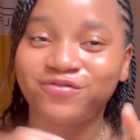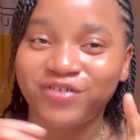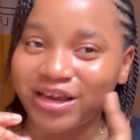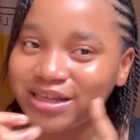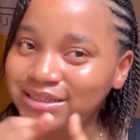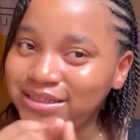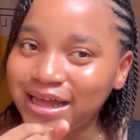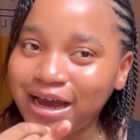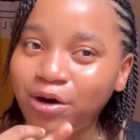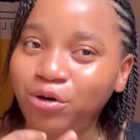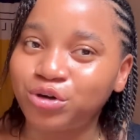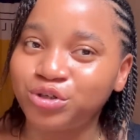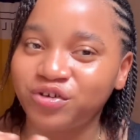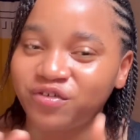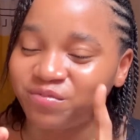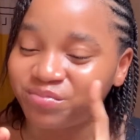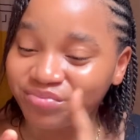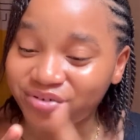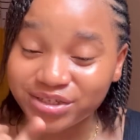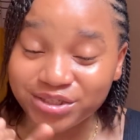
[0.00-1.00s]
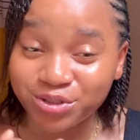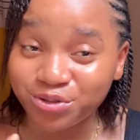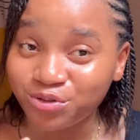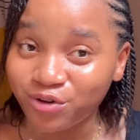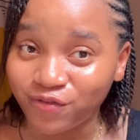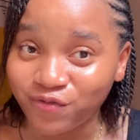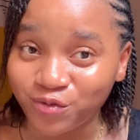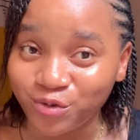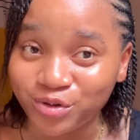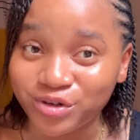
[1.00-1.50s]
Fight that urge of pressing
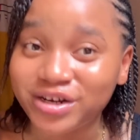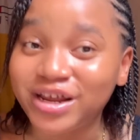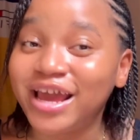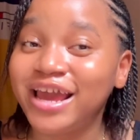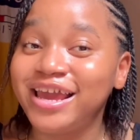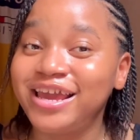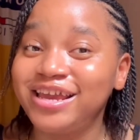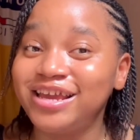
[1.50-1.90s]
your phone